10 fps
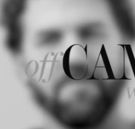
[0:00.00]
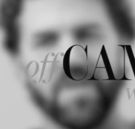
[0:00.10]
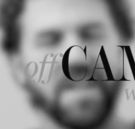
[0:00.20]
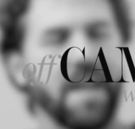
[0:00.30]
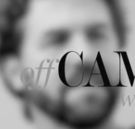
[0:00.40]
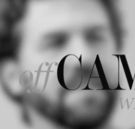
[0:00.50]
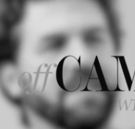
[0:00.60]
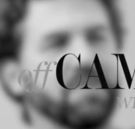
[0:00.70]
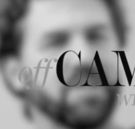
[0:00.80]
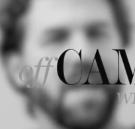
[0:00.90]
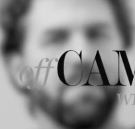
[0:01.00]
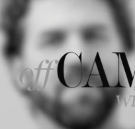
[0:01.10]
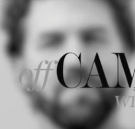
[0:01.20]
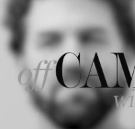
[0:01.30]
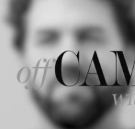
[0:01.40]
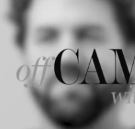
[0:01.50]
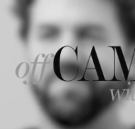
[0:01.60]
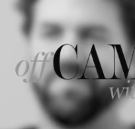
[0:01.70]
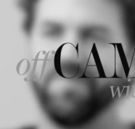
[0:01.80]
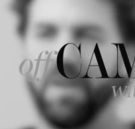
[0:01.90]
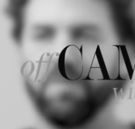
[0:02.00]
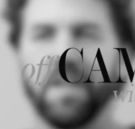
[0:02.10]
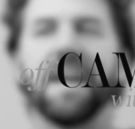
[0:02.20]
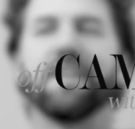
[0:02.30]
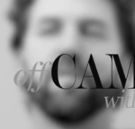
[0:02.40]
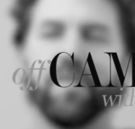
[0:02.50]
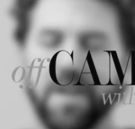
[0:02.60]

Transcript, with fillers: the next step of of life.